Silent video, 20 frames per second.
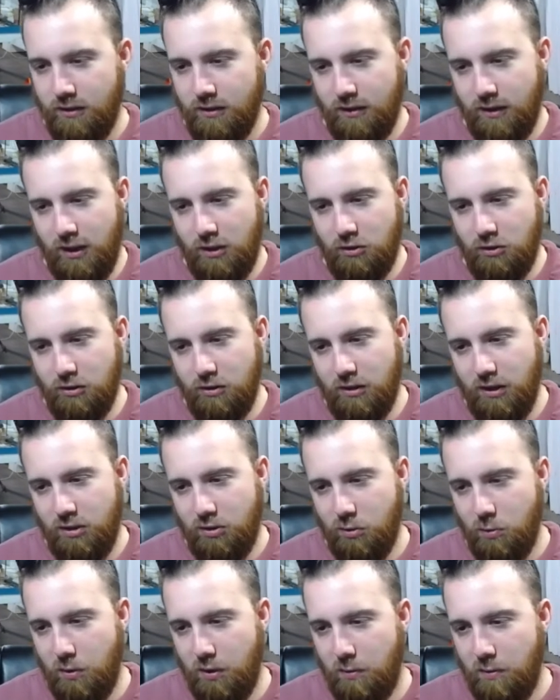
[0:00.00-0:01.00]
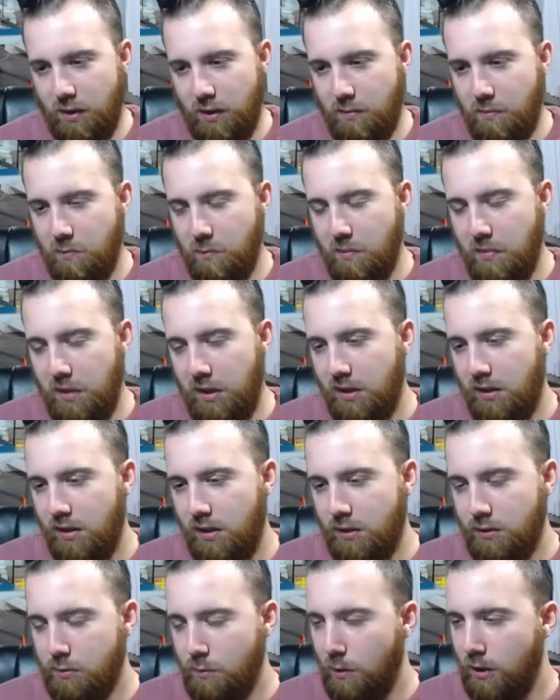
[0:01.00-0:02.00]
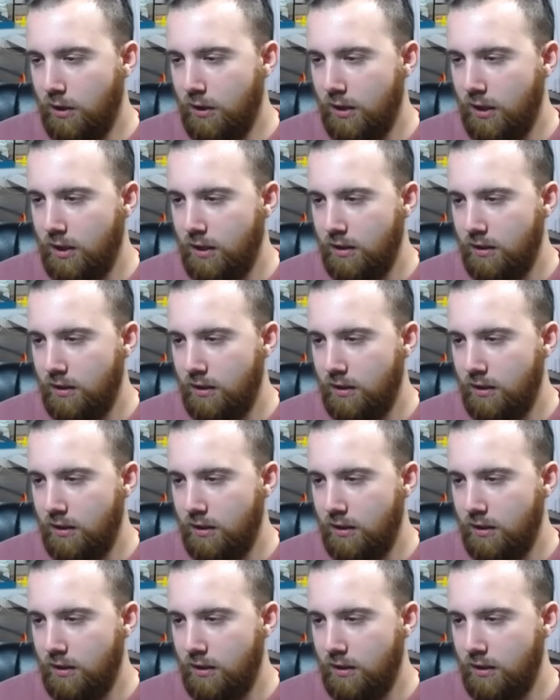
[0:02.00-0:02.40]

Nature has a weird way of making things work.